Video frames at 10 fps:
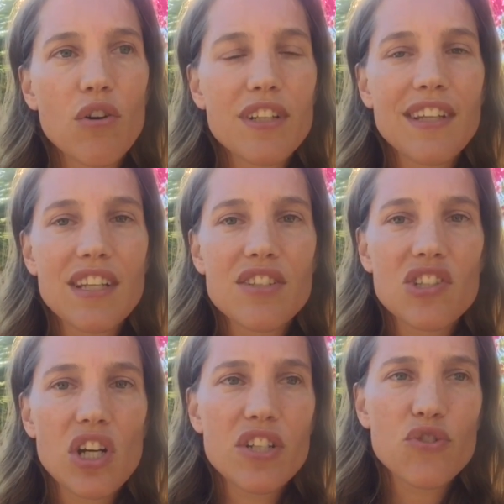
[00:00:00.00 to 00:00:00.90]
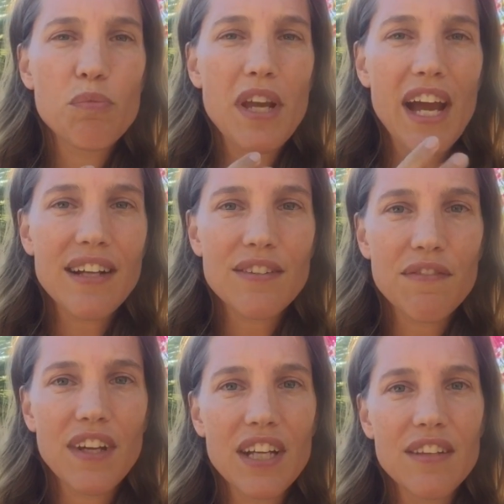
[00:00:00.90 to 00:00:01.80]
or they start to be
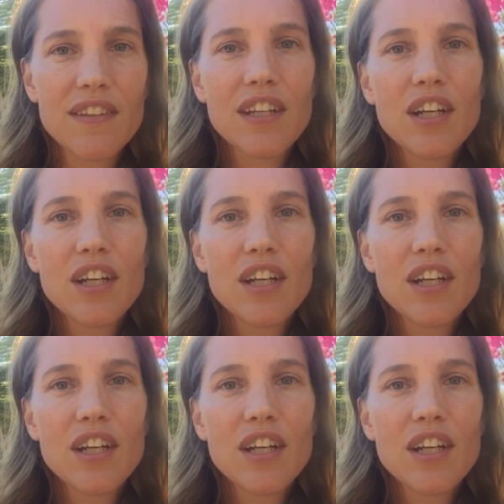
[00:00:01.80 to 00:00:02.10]
activated,